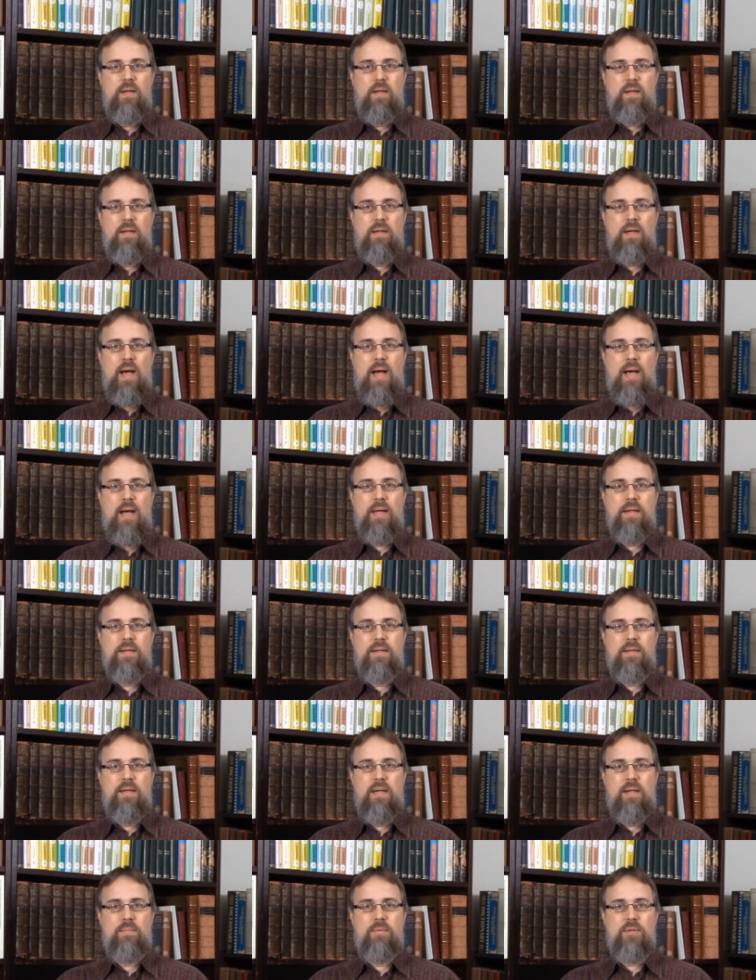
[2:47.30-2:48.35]
God
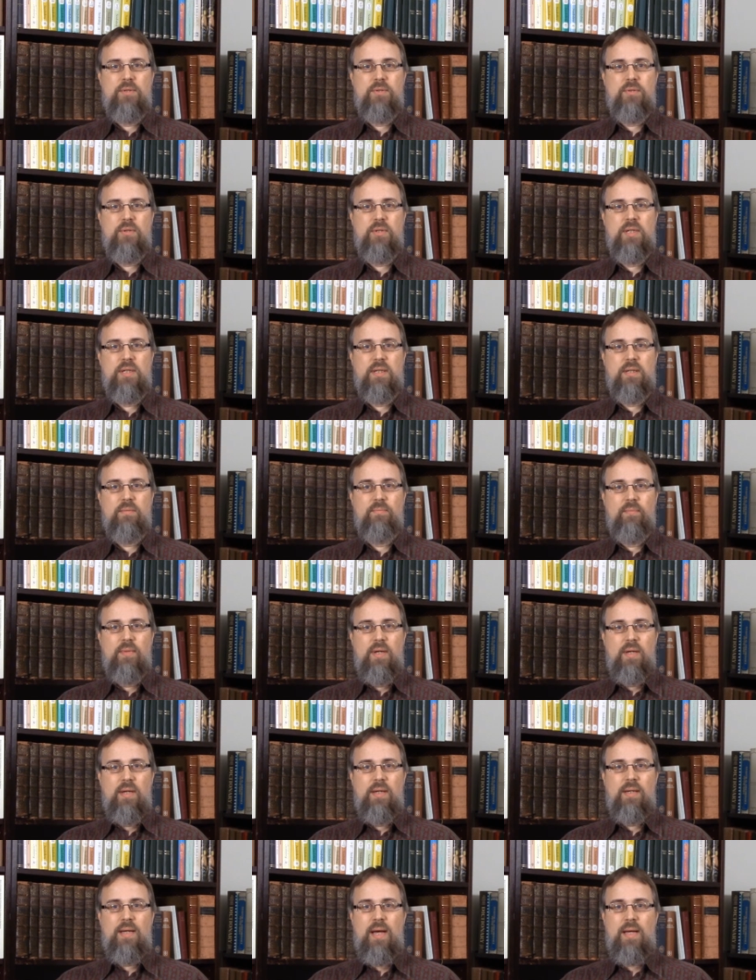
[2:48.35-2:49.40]
named the tree.
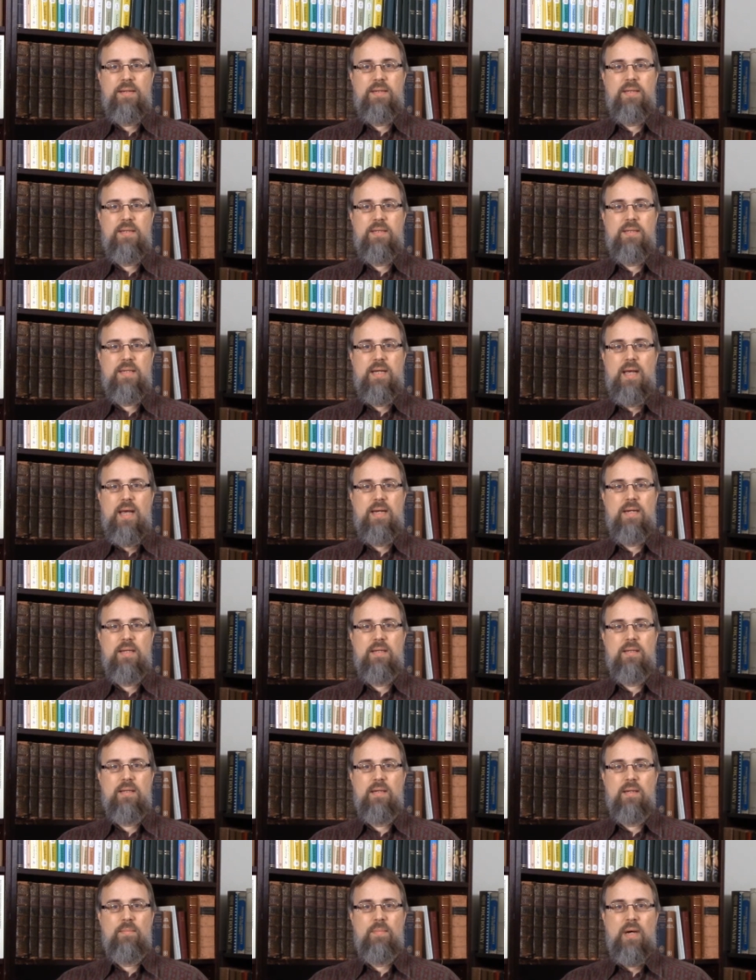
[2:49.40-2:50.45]
God didn't say
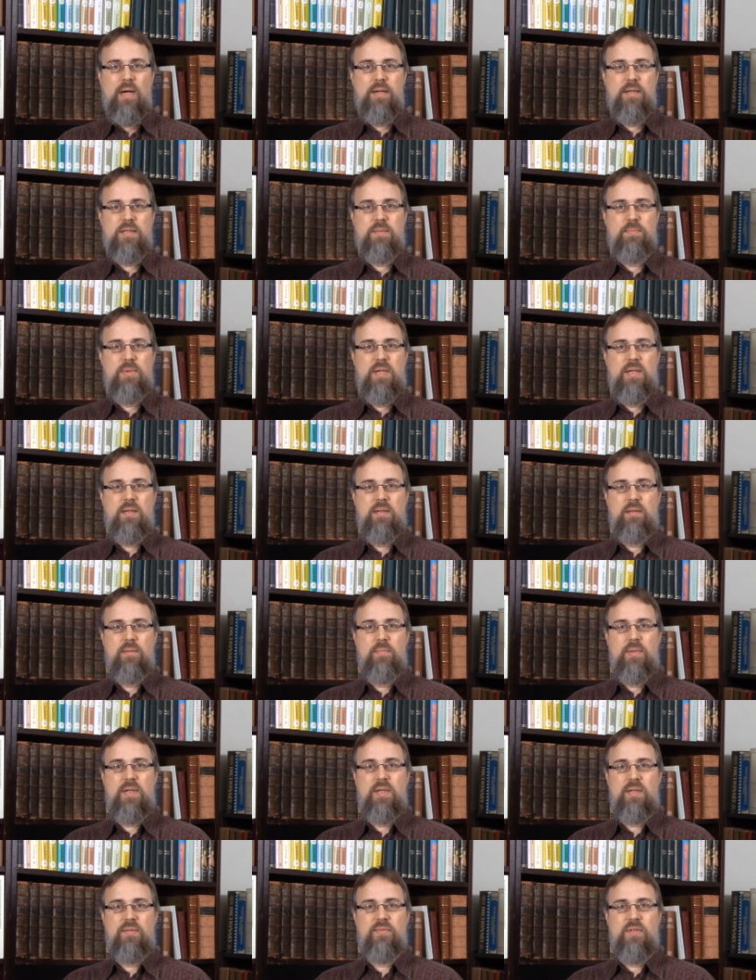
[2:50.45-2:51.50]
anything about its being in the
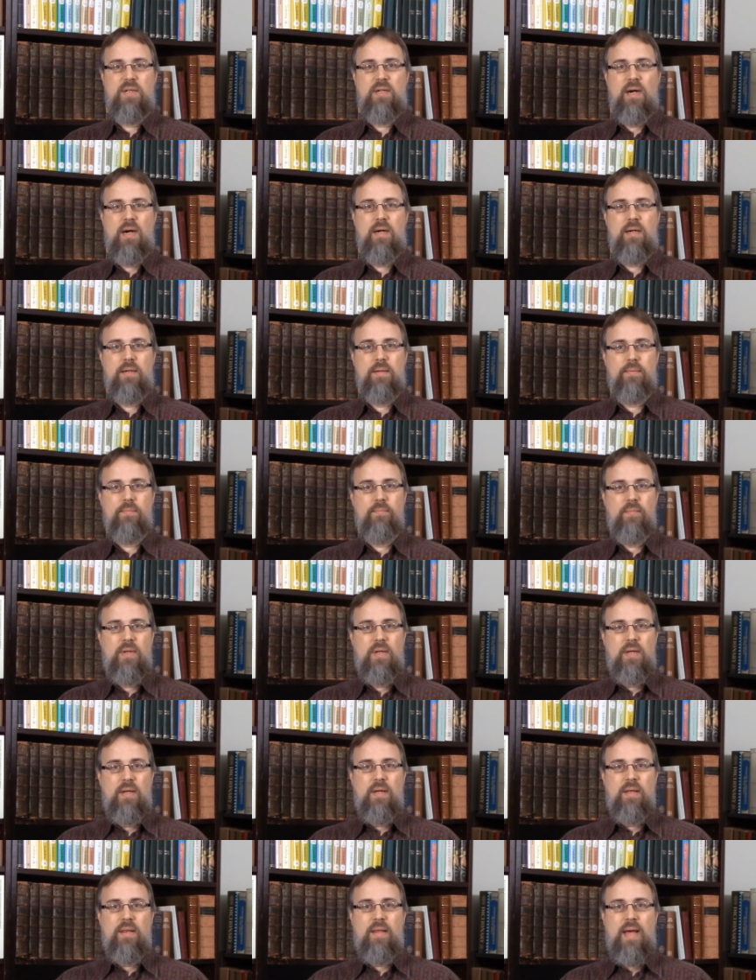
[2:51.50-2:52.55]
middle of the garden.
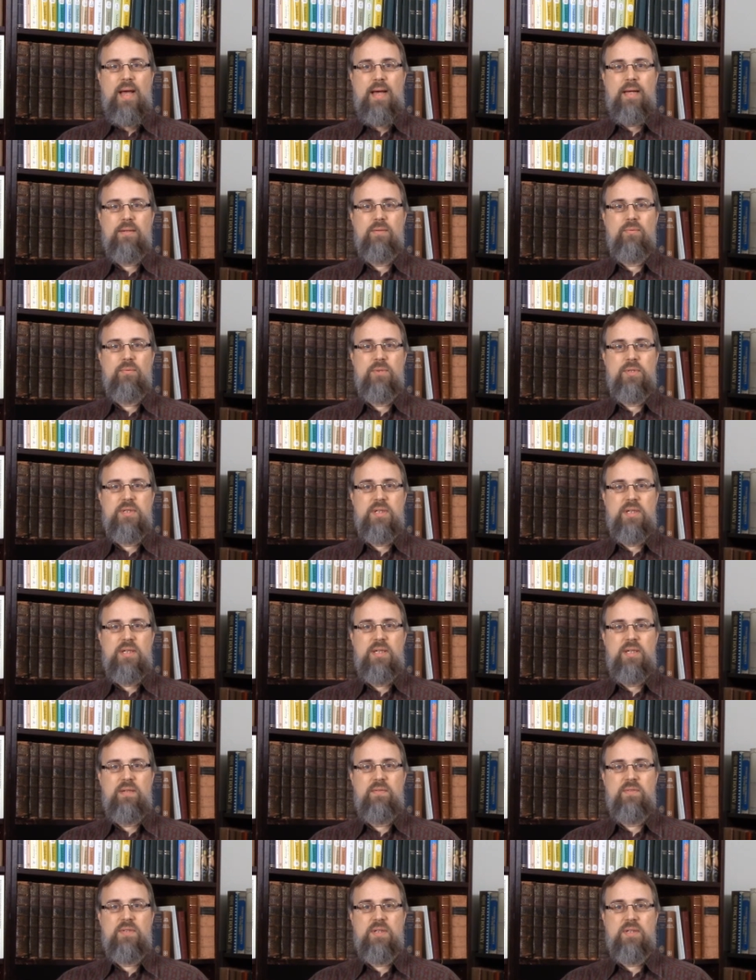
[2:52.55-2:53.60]
That was
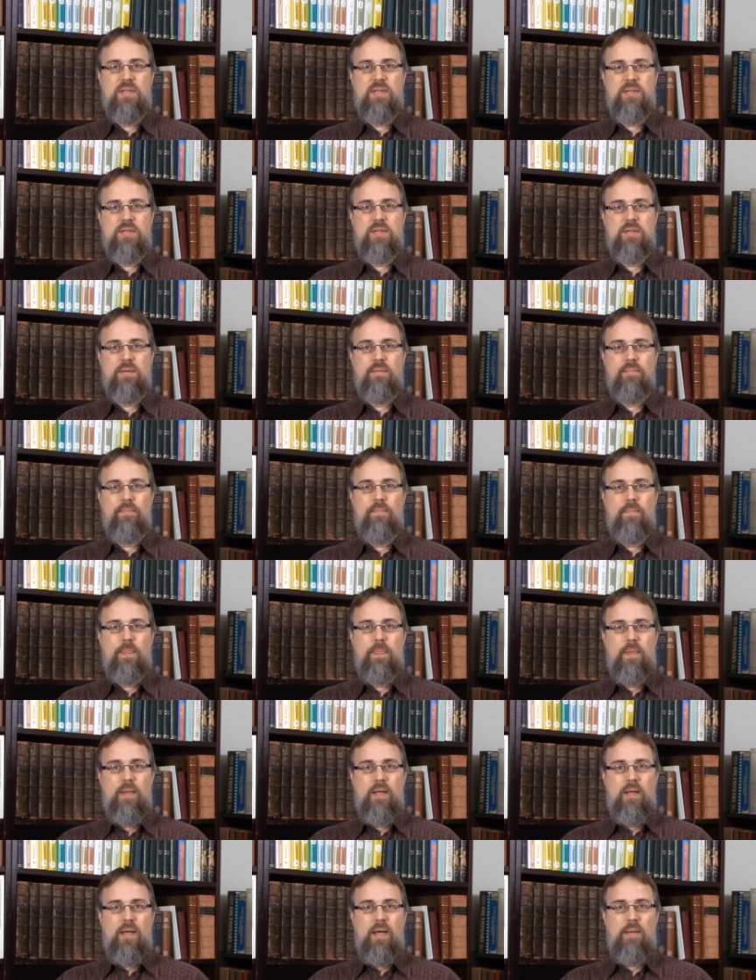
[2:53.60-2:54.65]
Eve's addition.
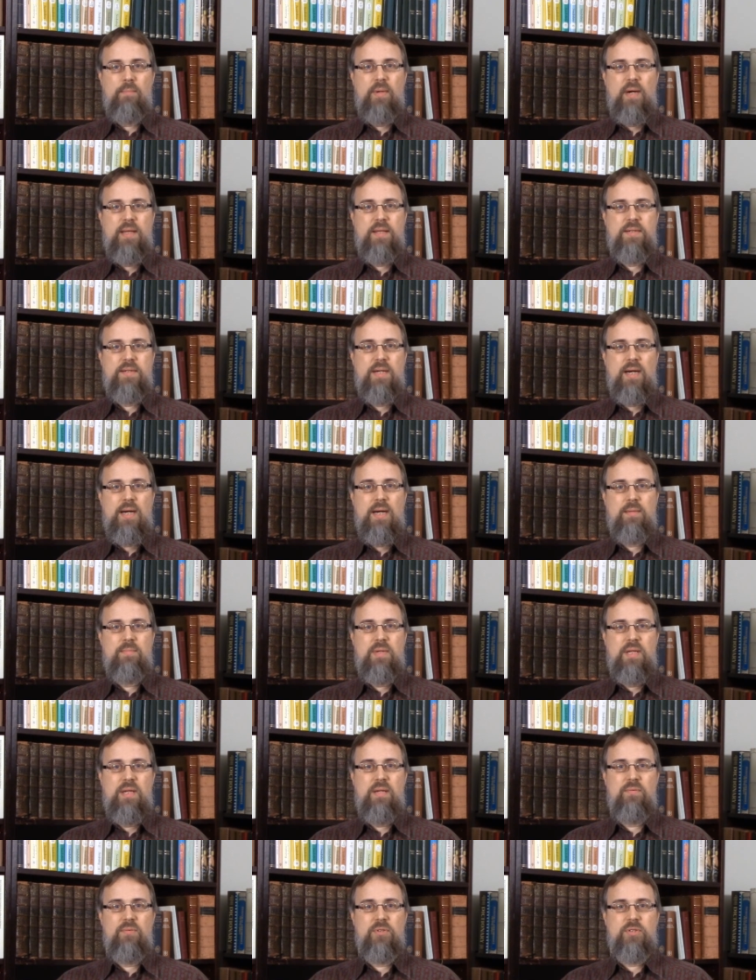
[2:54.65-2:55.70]
And by the time
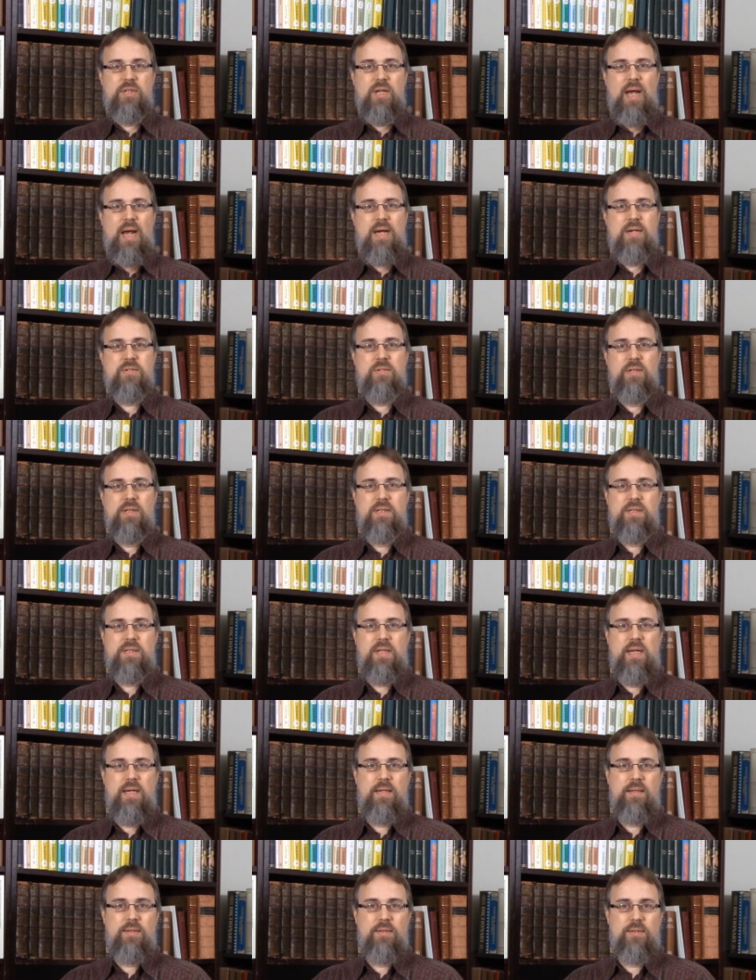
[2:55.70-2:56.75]
Eve was casually
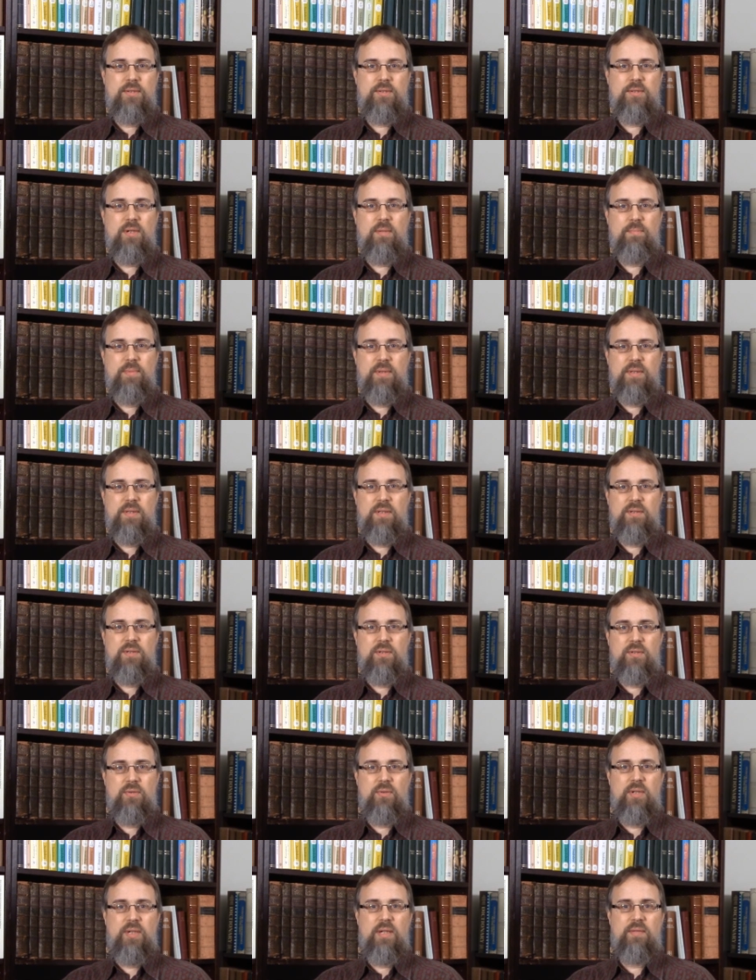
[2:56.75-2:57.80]
saying to the serpent that the
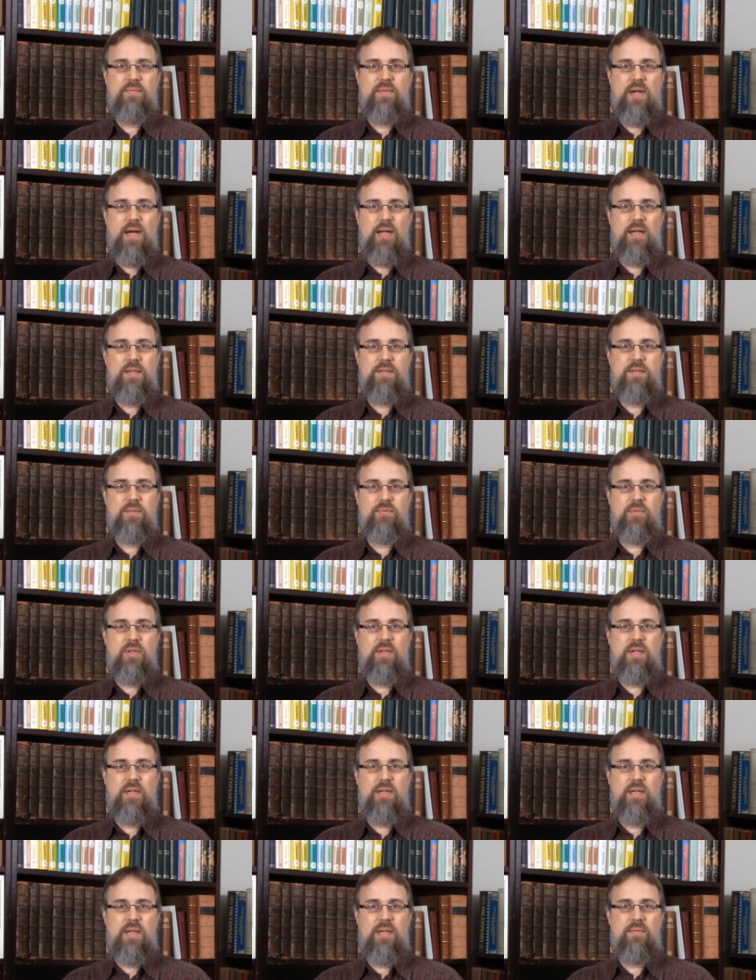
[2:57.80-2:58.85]
tree of knowledge of good
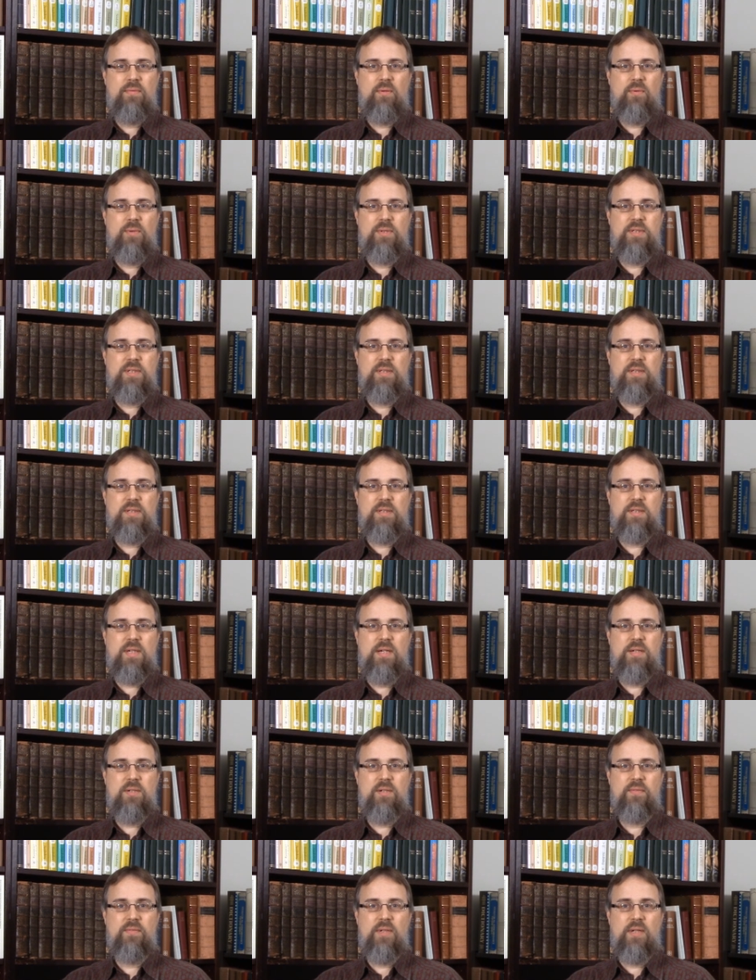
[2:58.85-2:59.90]
and evil was in the
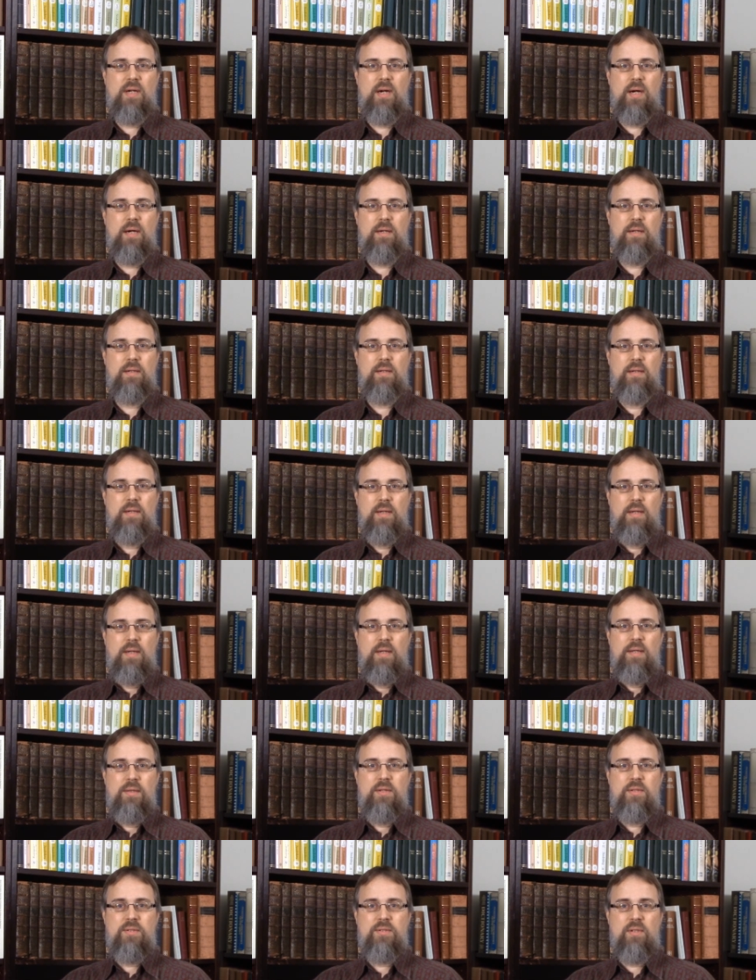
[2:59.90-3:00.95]
center of the garden,
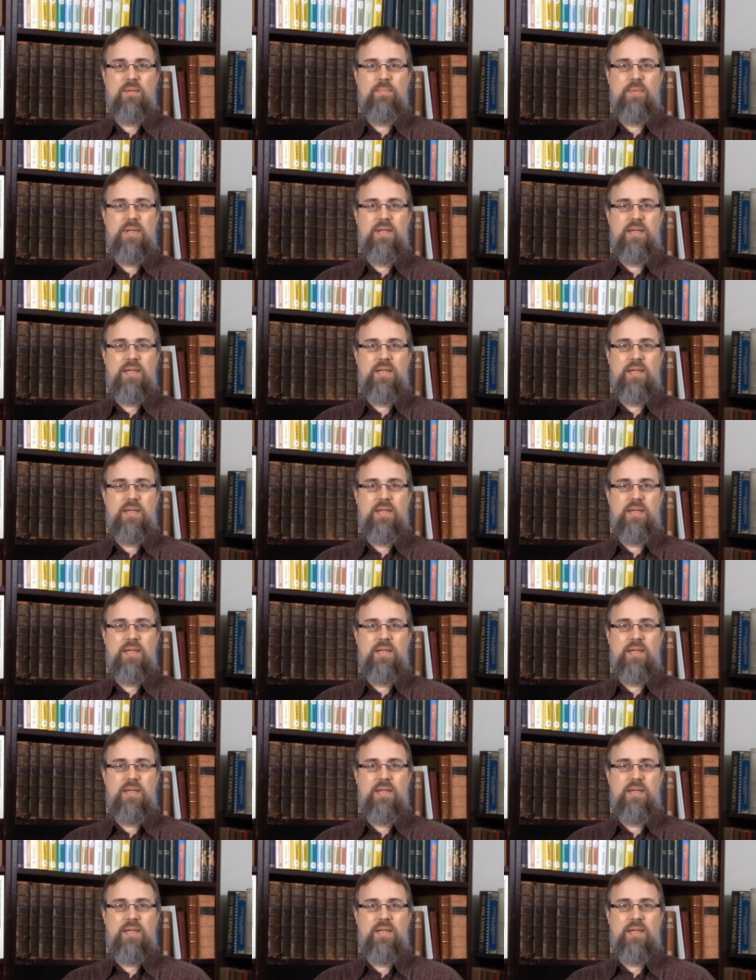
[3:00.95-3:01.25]
the serpent